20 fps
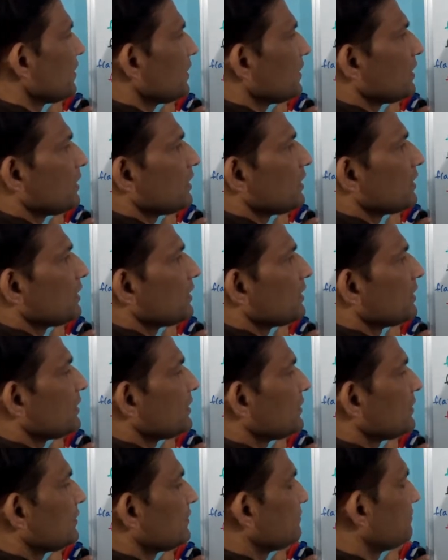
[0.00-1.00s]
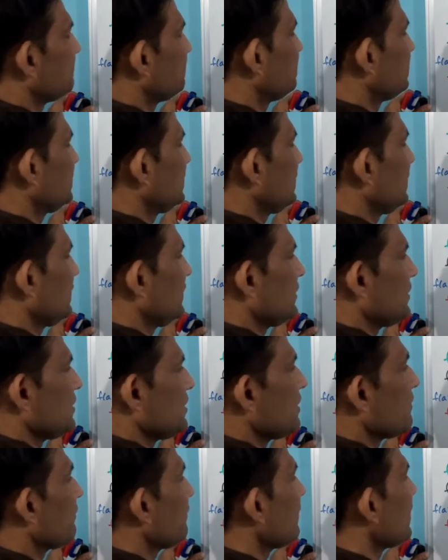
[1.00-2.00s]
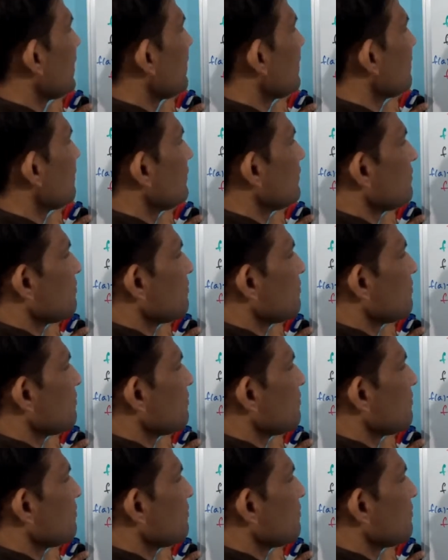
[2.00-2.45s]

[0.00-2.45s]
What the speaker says: f of